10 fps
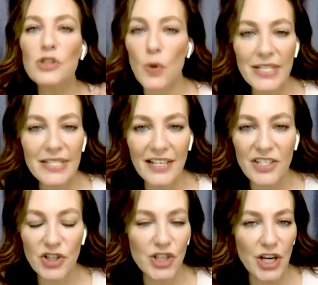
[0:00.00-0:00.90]
so
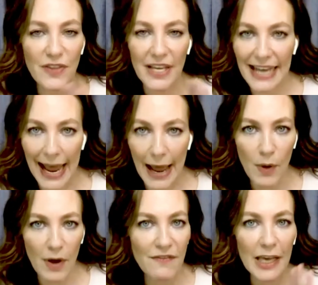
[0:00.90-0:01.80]
excited to share that now
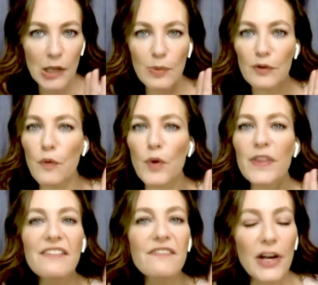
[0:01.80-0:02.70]
available for
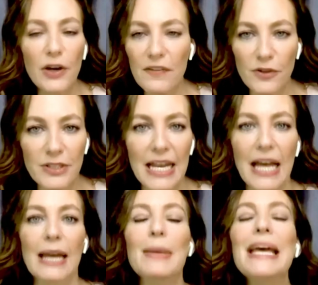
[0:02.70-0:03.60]
the very first
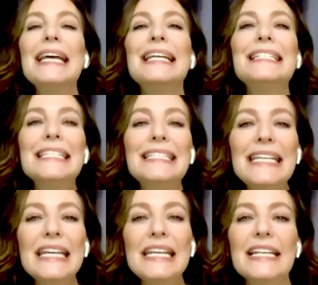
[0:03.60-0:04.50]
time is the
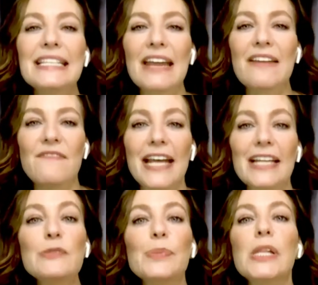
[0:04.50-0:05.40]
TNS
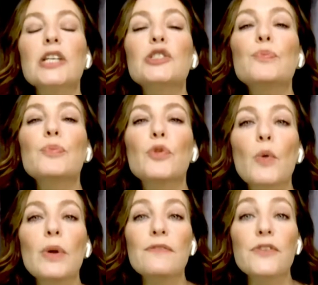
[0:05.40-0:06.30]
Advanced Plus
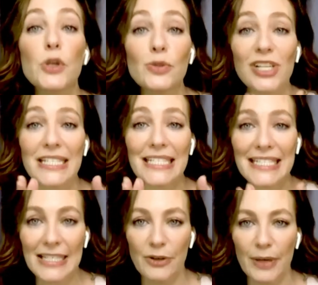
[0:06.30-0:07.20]
Pro Infusion
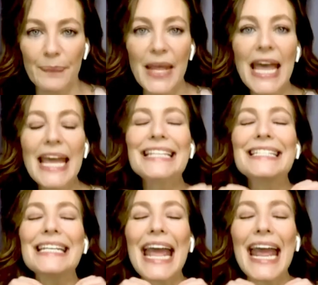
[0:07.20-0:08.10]
Serum. It's
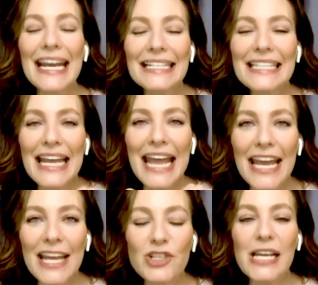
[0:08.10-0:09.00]
an anti
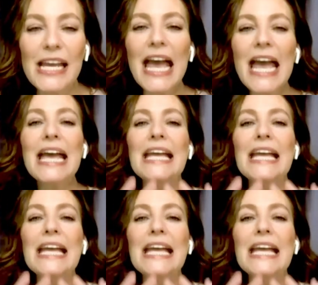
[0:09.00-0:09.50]
aging